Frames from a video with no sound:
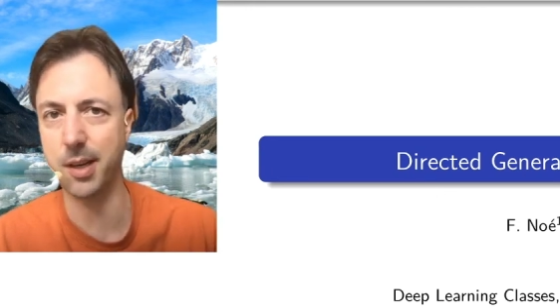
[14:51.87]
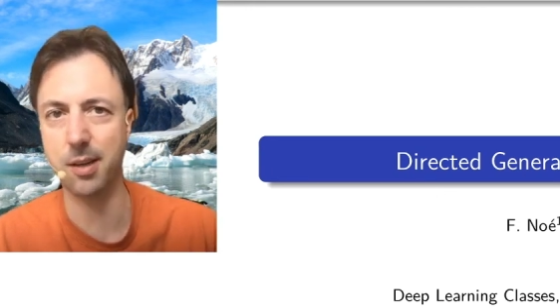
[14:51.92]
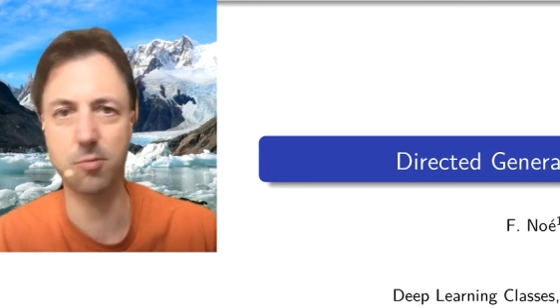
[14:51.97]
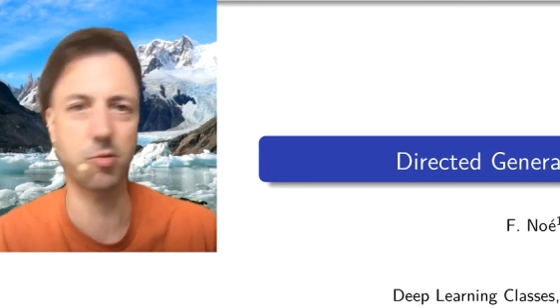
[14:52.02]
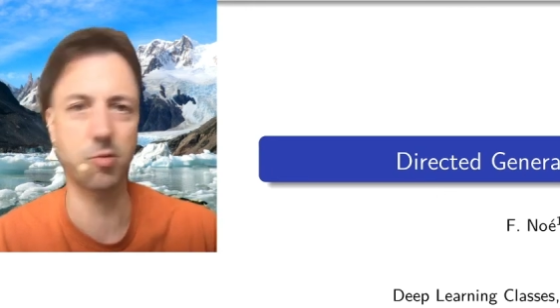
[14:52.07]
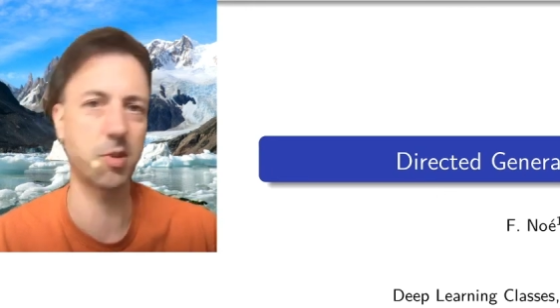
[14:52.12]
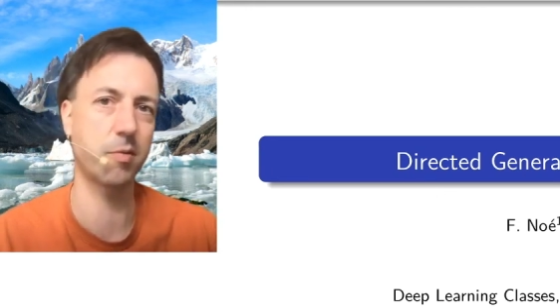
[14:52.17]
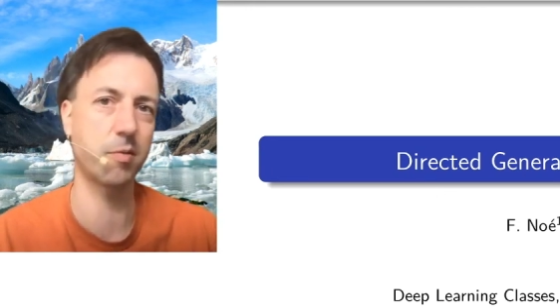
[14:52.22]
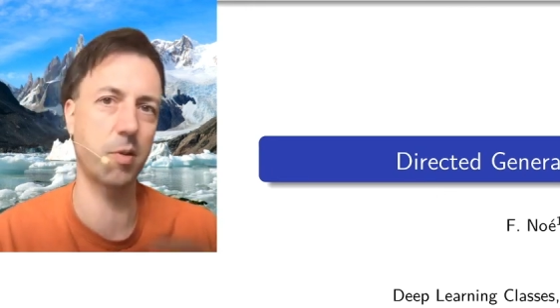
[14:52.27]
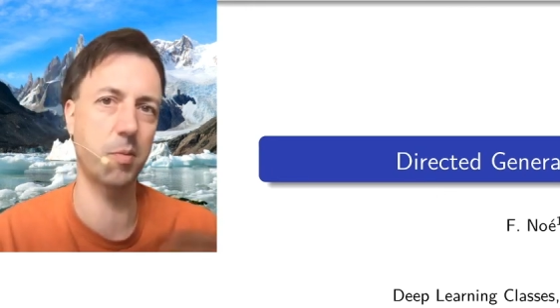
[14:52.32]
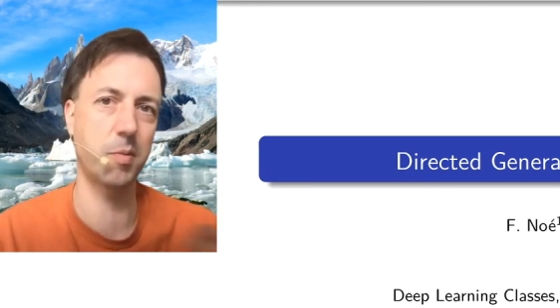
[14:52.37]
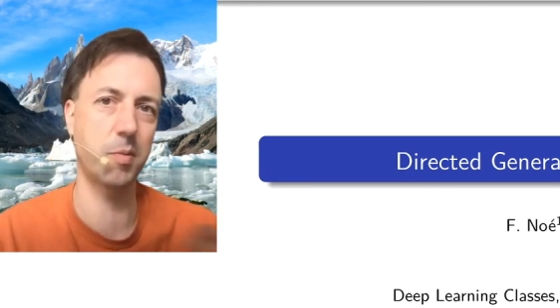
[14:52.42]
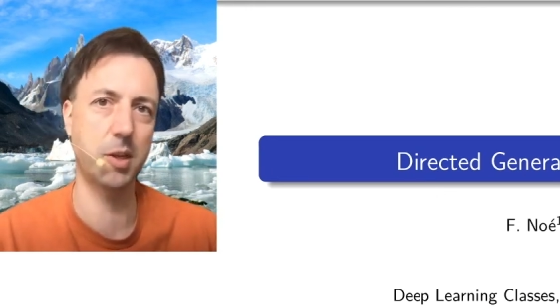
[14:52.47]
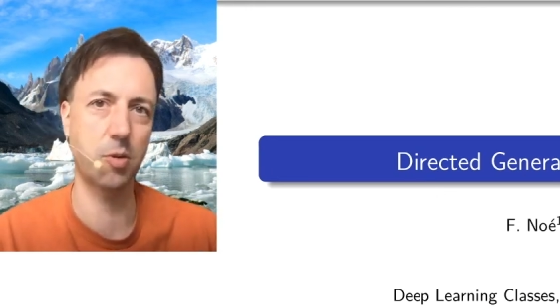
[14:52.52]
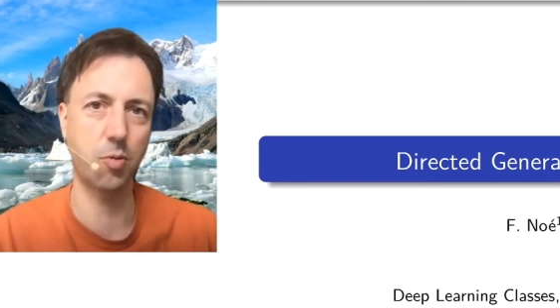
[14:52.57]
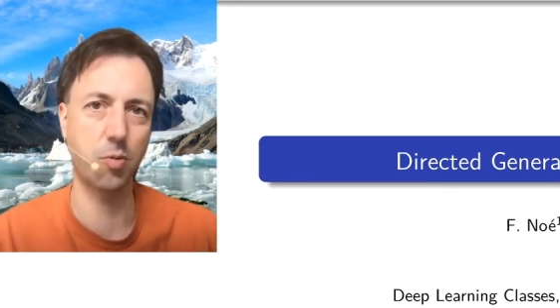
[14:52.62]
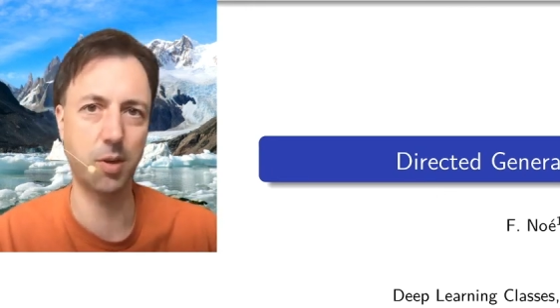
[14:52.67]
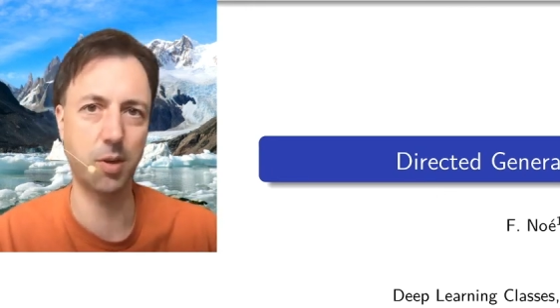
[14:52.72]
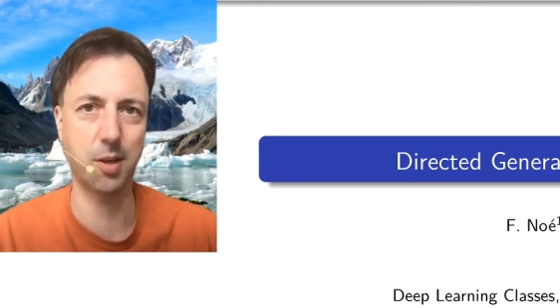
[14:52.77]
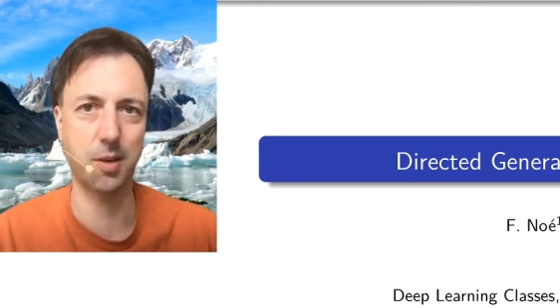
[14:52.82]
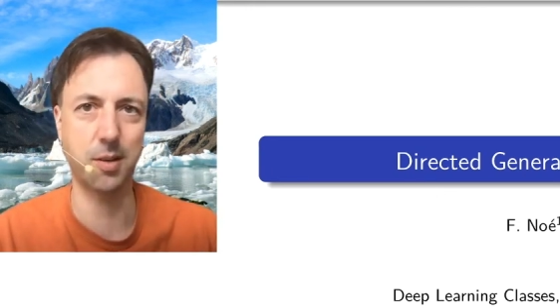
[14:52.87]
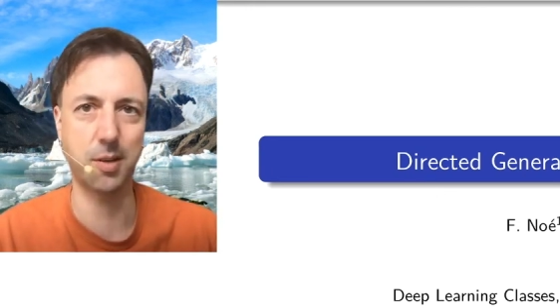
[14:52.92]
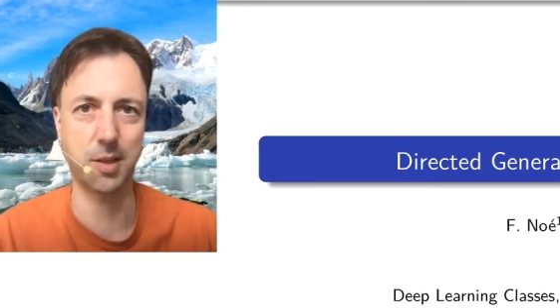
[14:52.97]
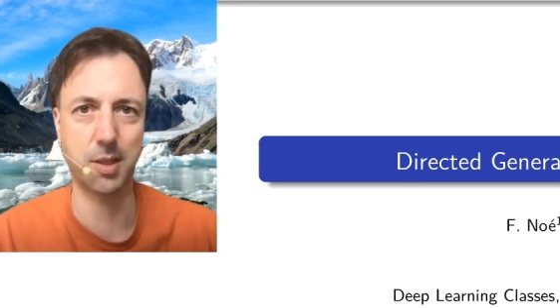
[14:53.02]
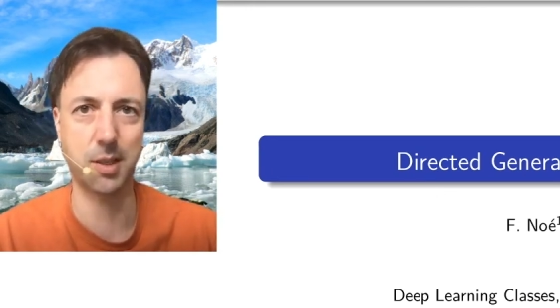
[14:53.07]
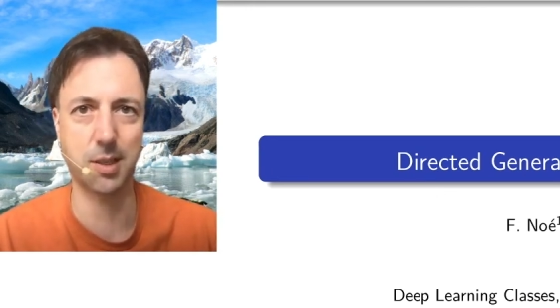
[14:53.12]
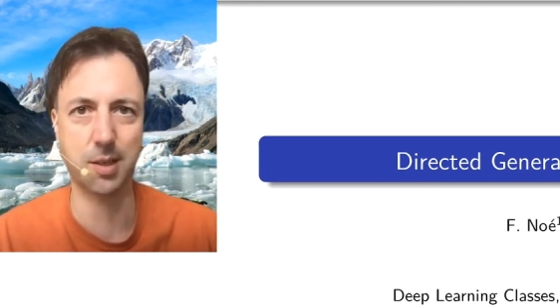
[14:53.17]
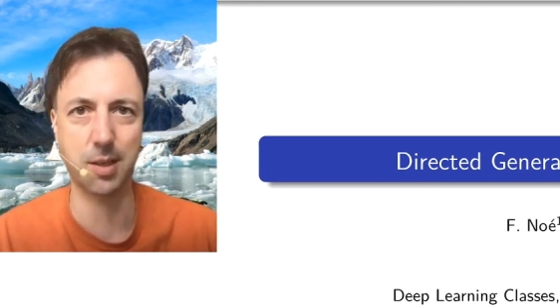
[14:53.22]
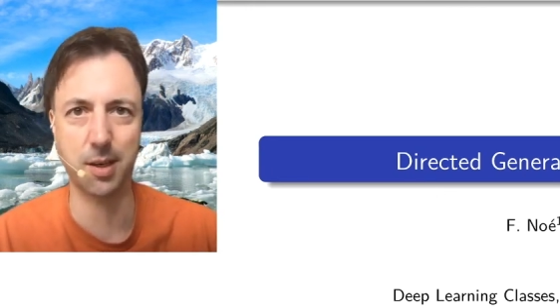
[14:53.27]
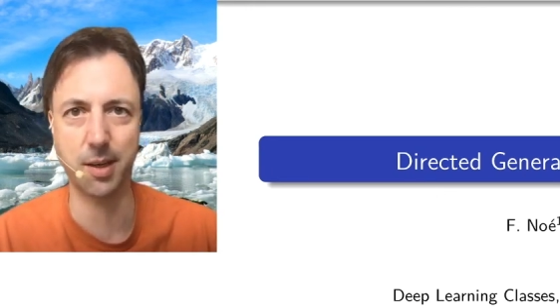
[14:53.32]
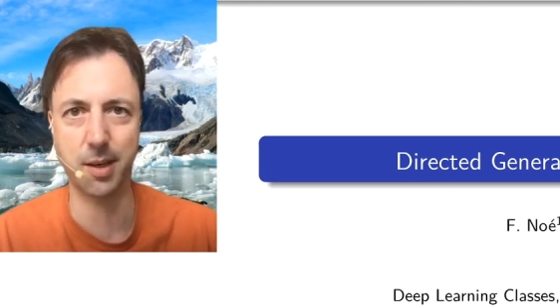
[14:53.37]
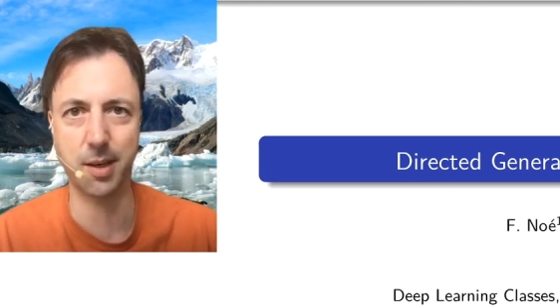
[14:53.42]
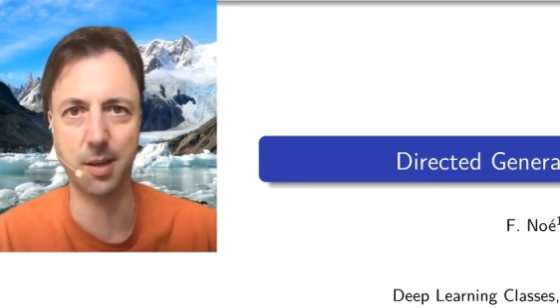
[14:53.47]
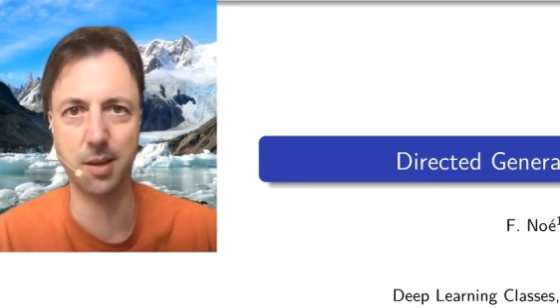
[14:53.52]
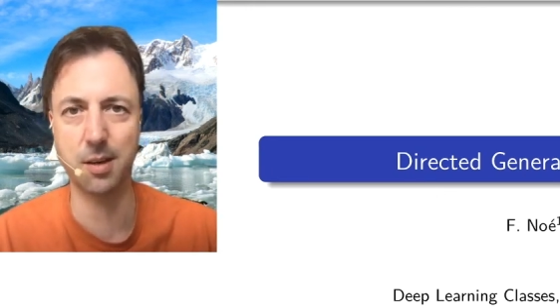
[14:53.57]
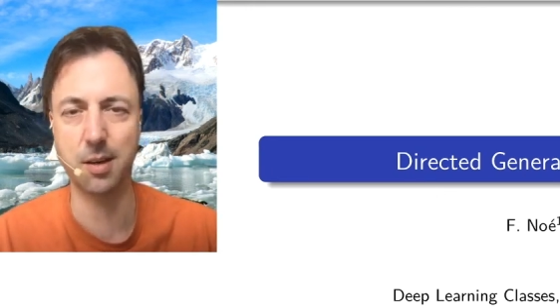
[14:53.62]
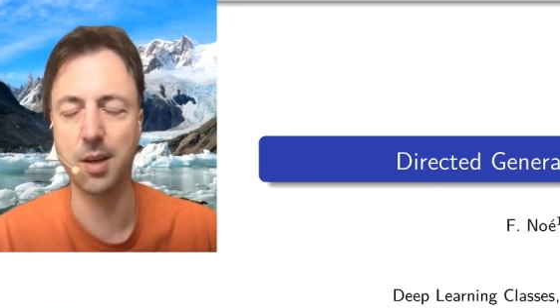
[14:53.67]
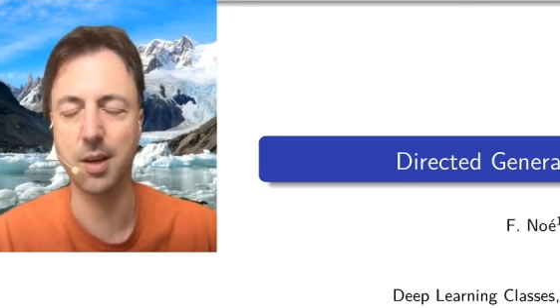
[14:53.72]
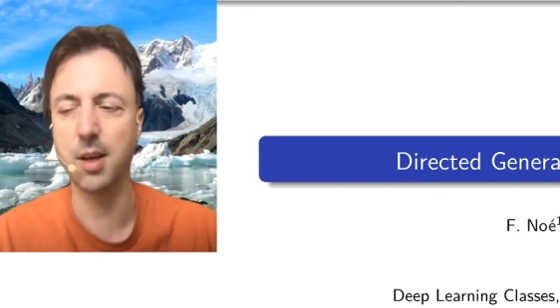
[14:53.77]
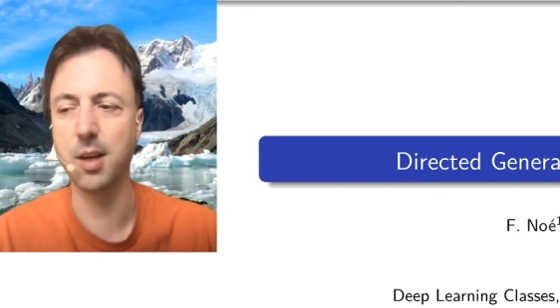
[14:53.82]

transform it to another style.